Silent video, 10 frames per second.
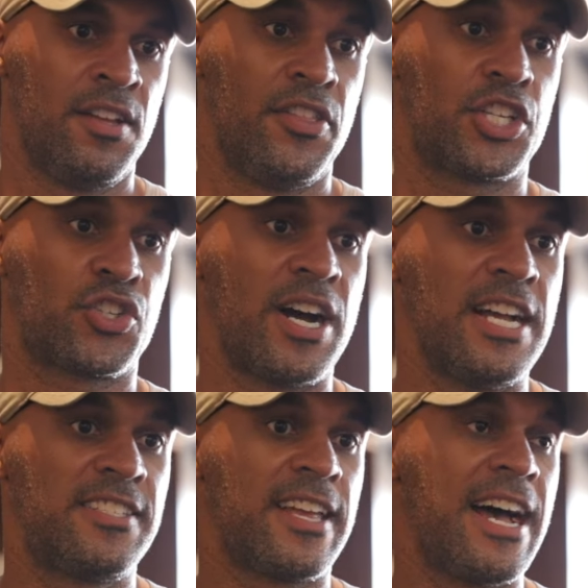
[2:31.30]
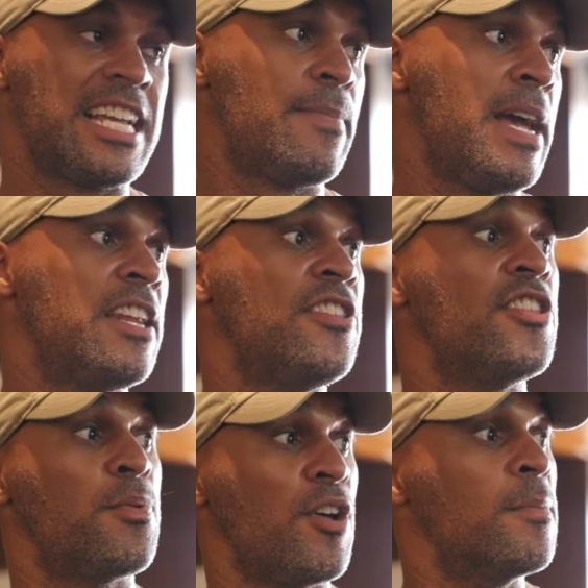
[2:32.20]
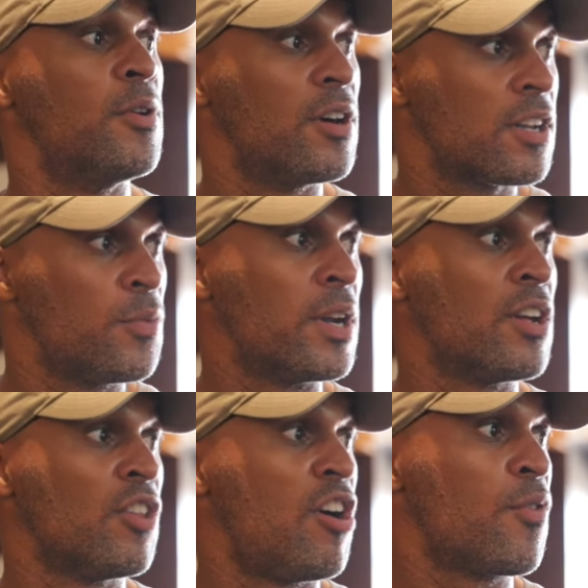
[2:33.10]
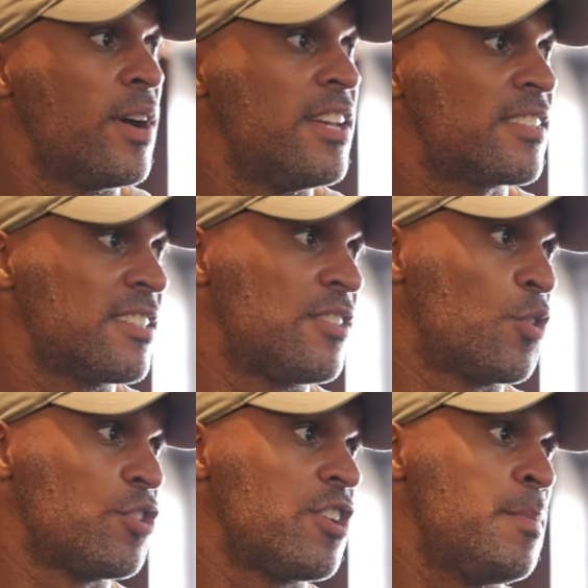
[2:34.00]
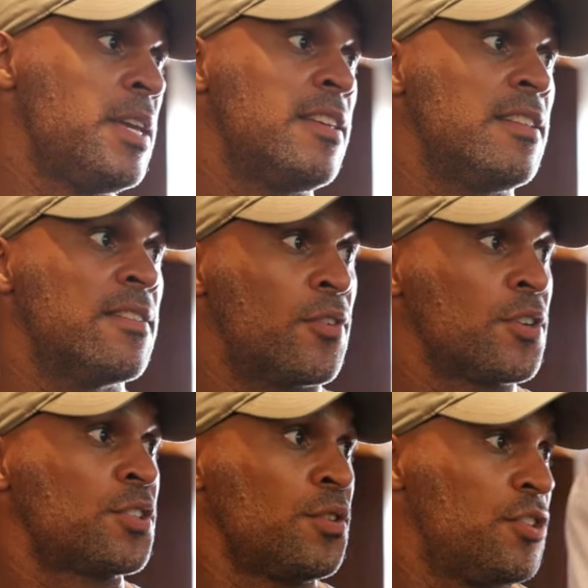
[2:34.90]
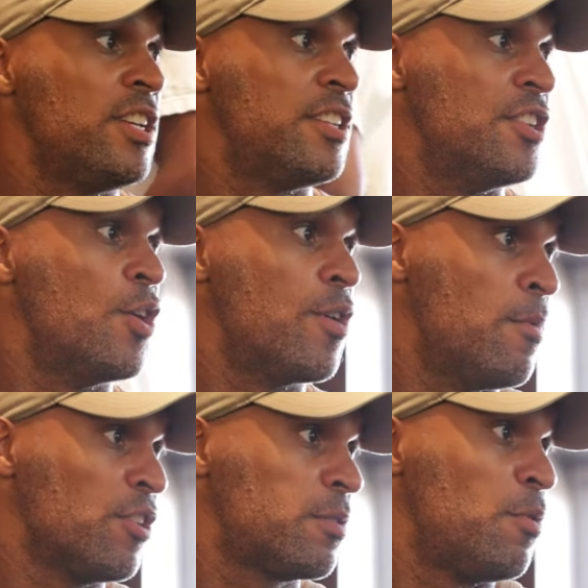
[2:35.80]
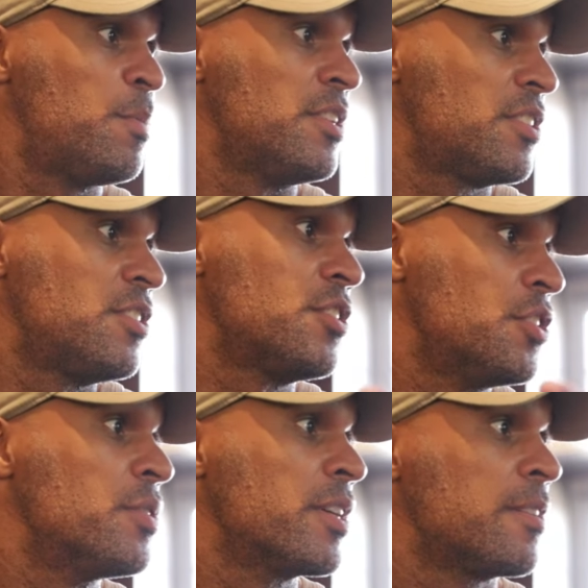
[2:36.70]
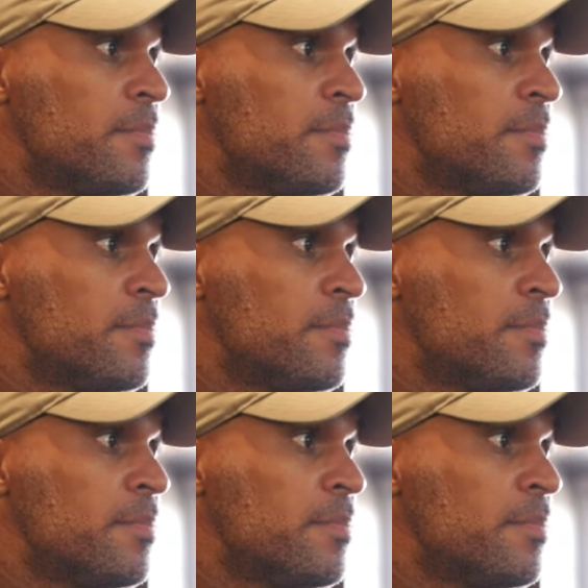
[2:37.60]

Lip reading: the strides the guys made in the playbook went a long ways, because in order to be versatile, you need to know multiple positions are doing.